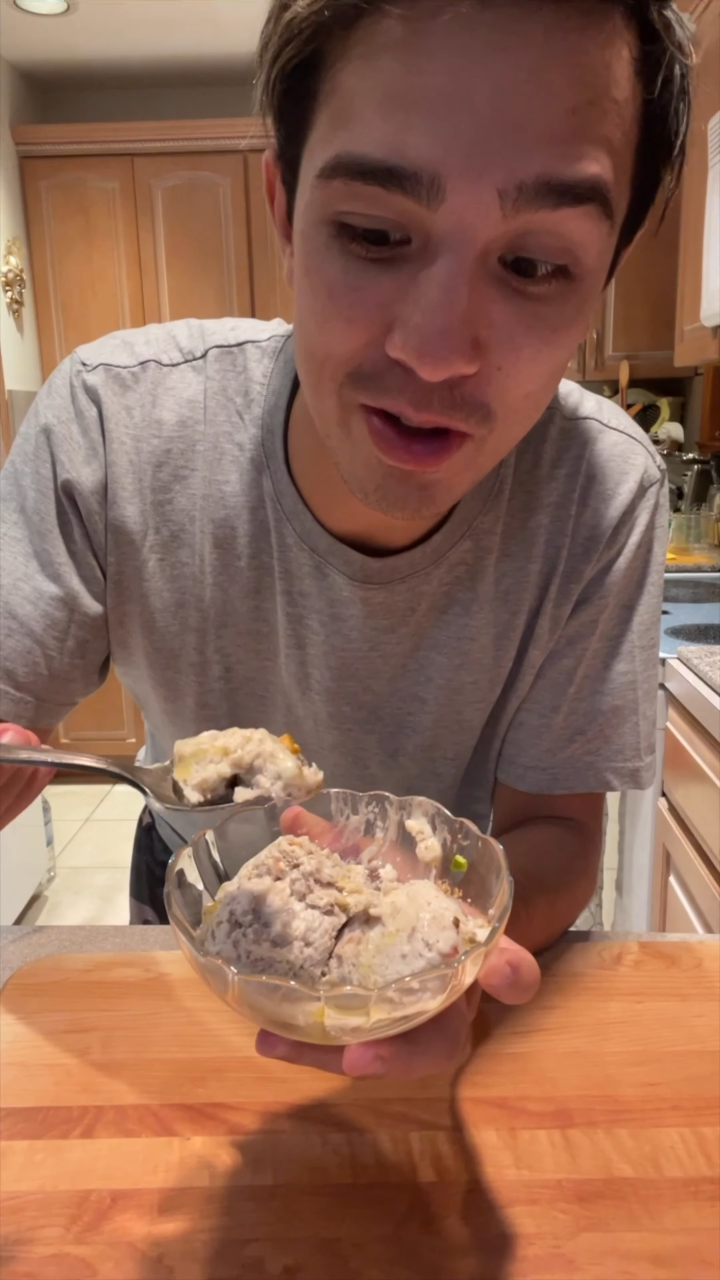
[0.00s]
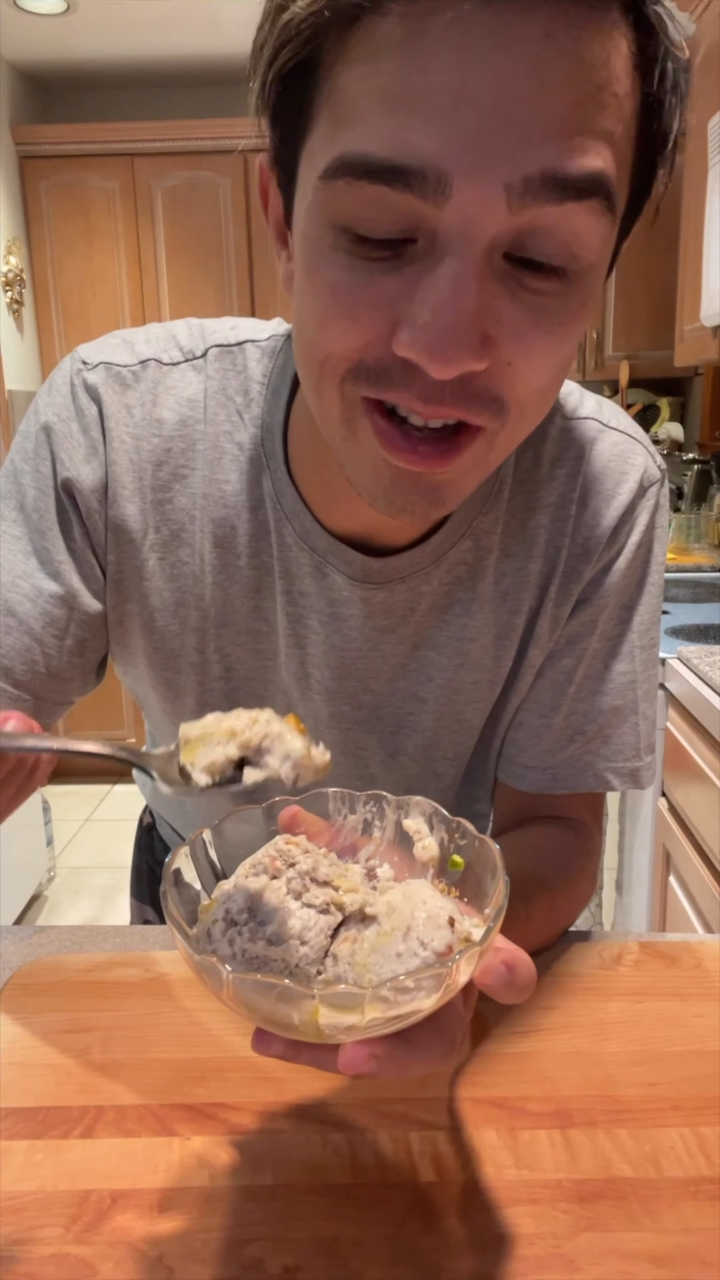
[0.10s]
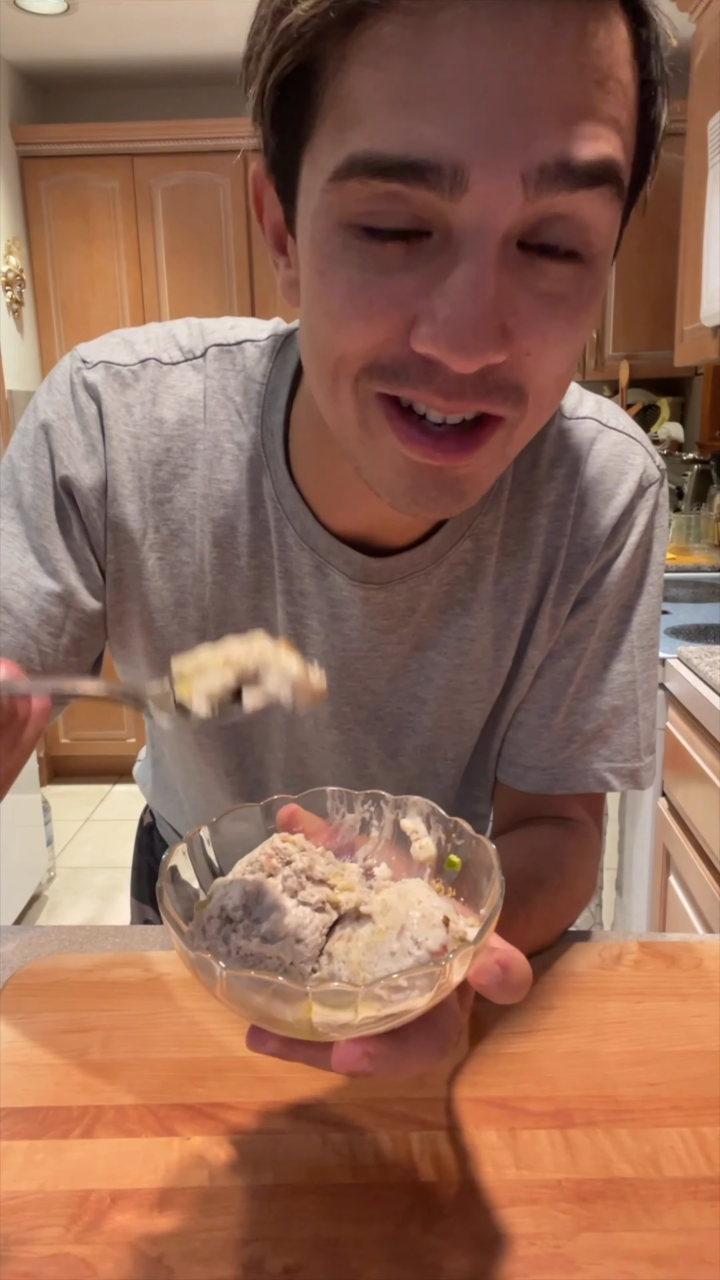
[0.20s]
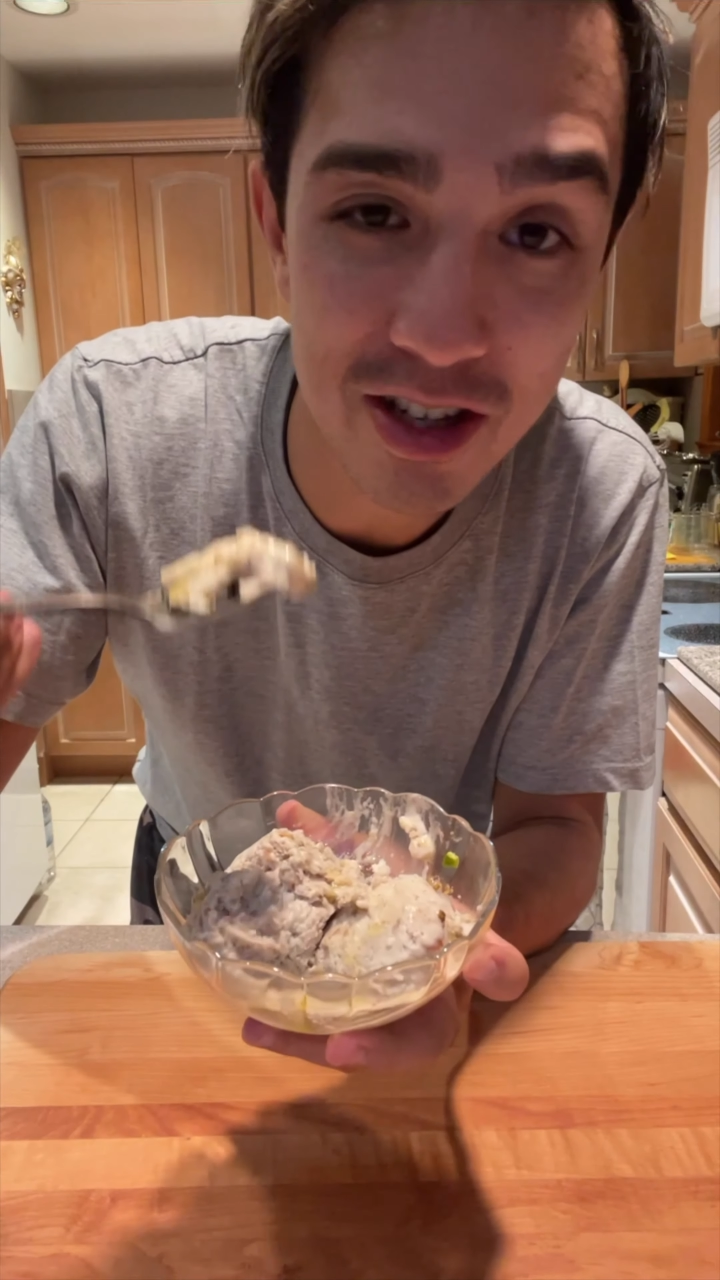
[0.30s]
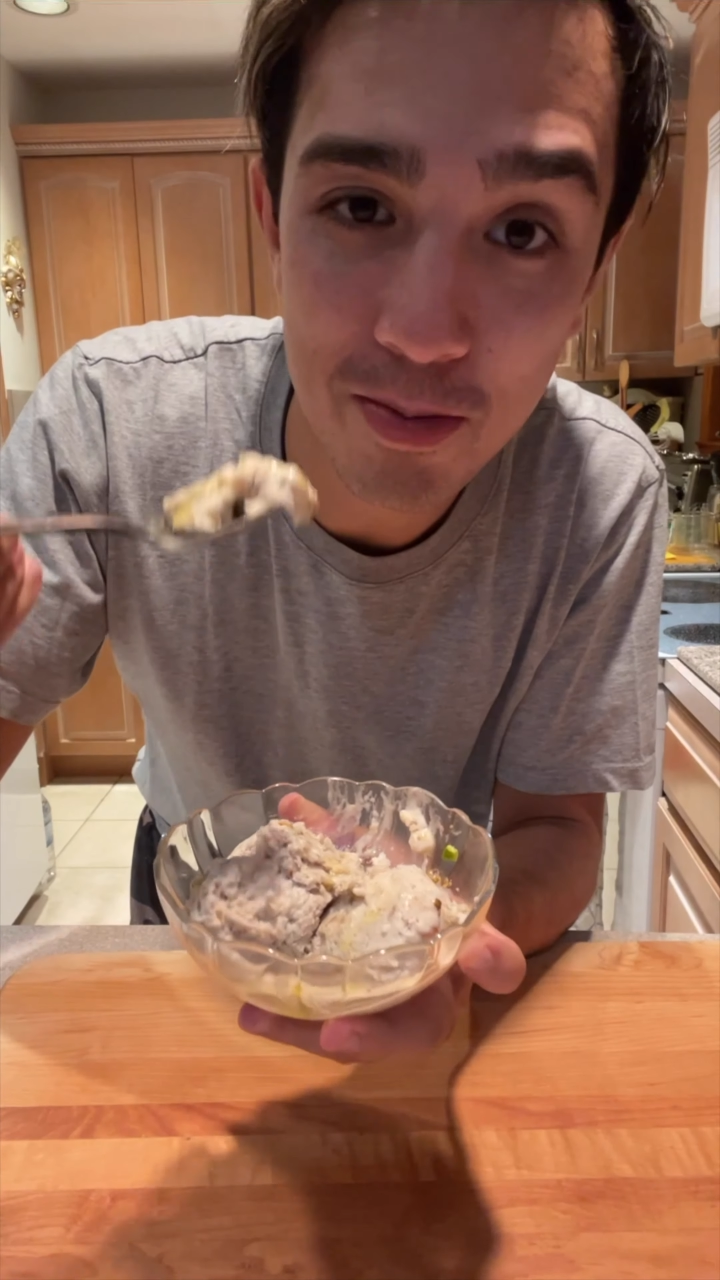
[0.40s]
the
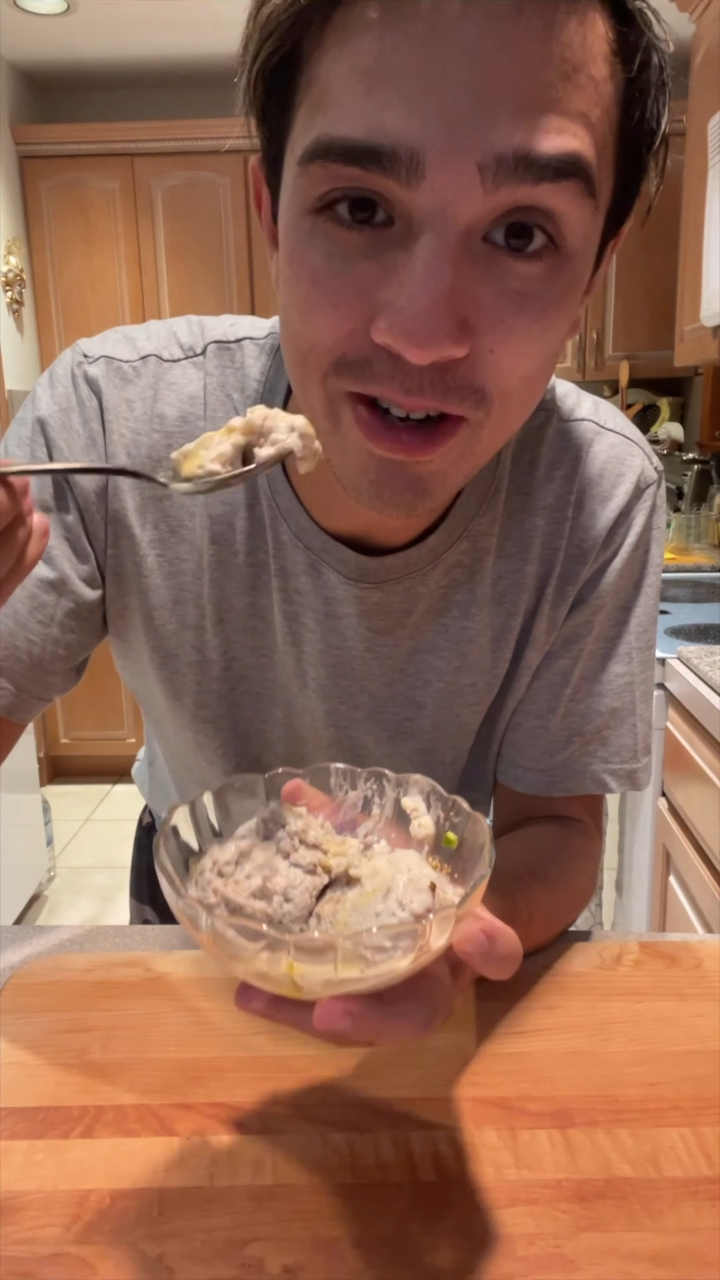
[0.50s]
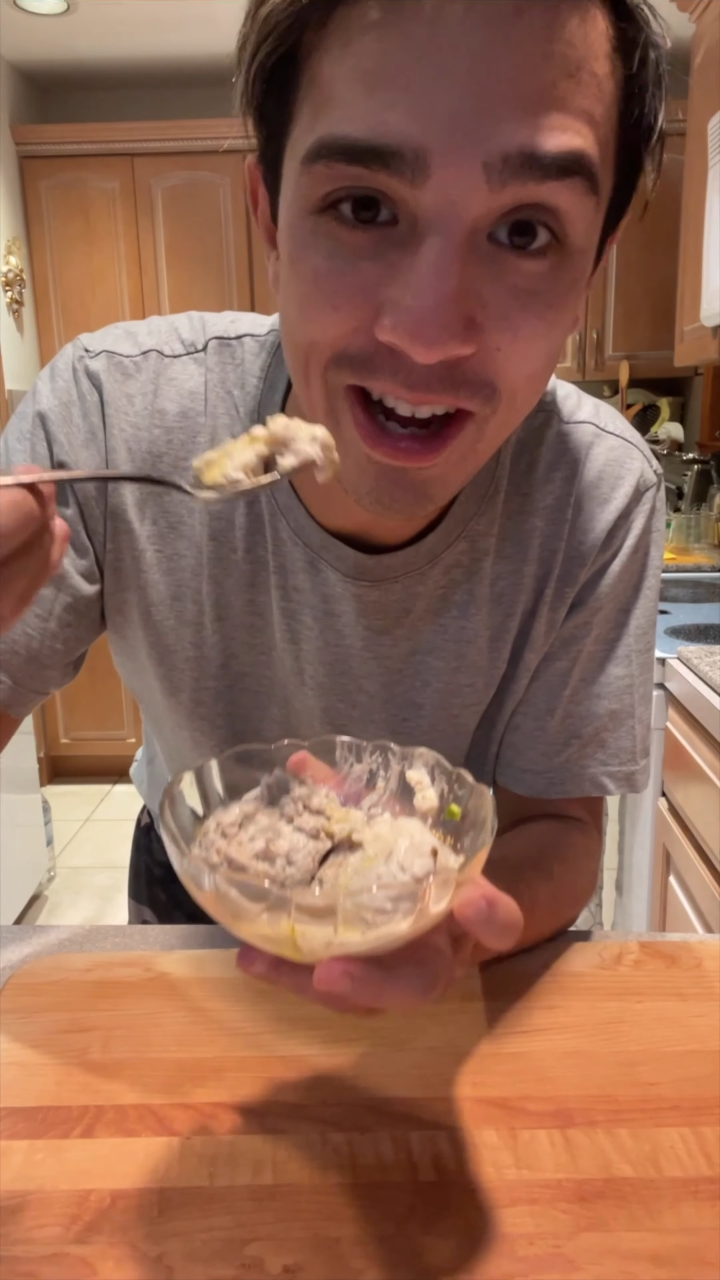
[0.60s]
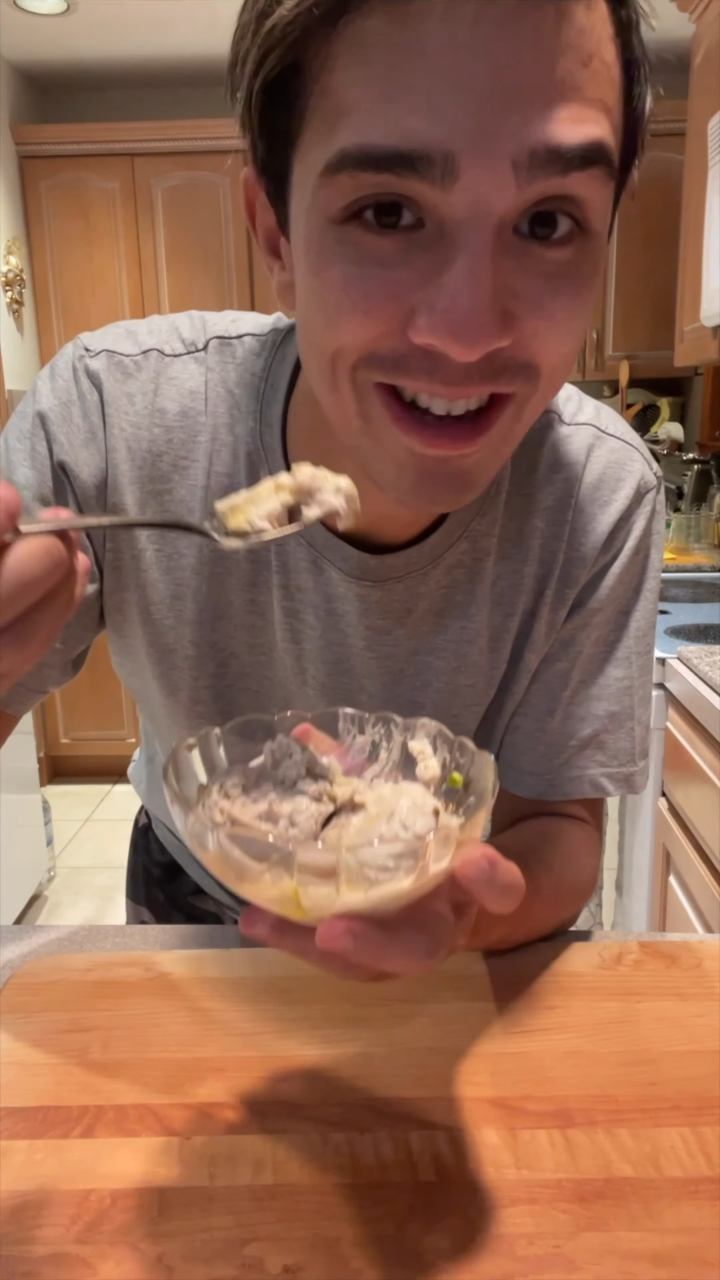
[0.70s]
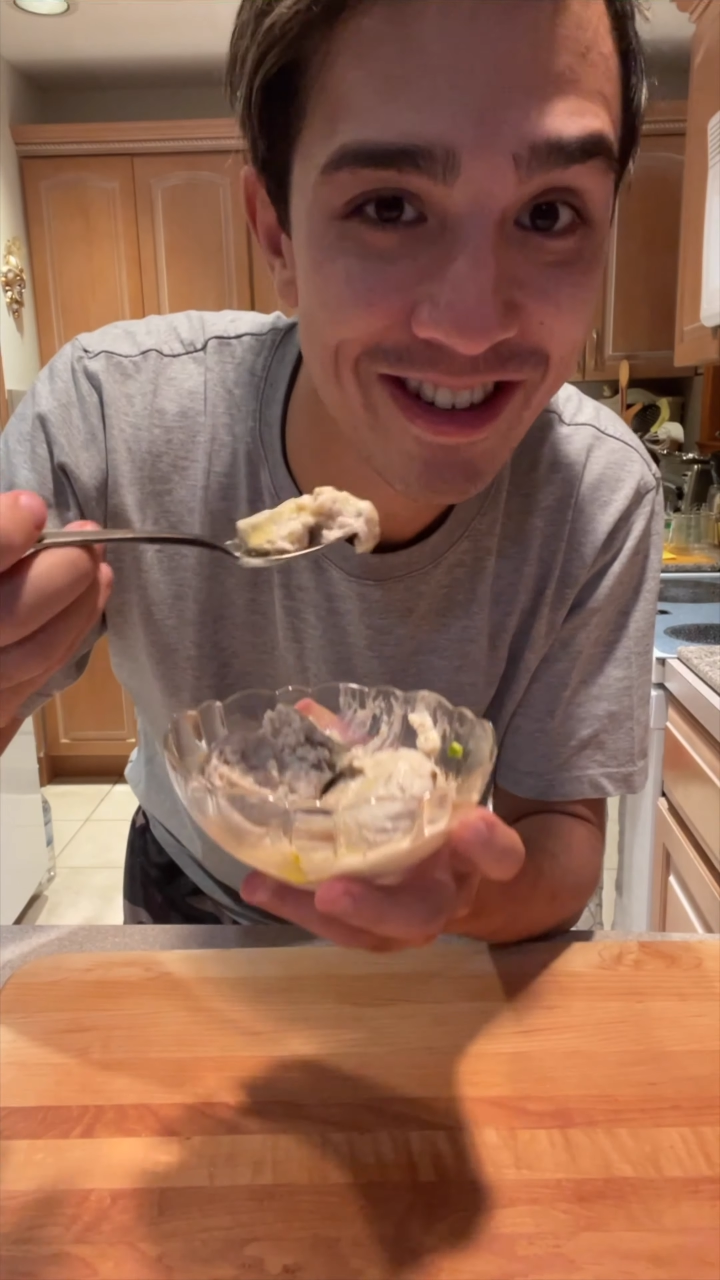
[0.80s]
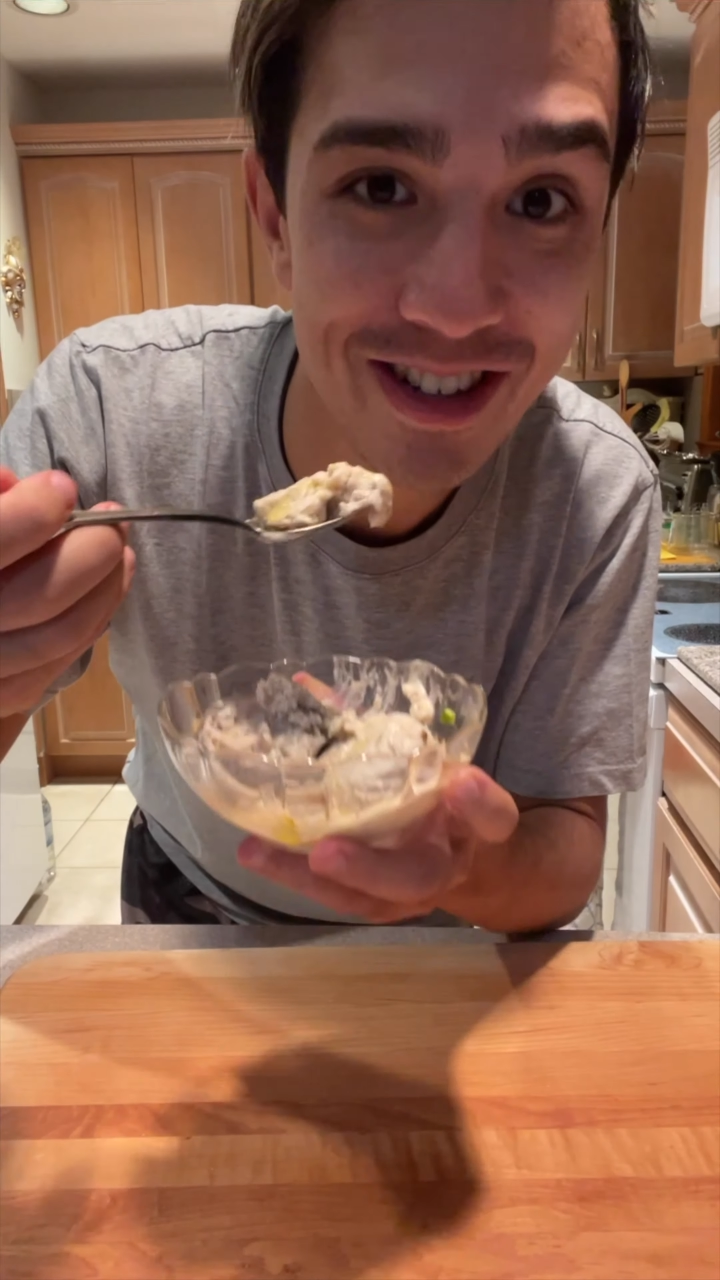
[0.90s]
dates and bananas,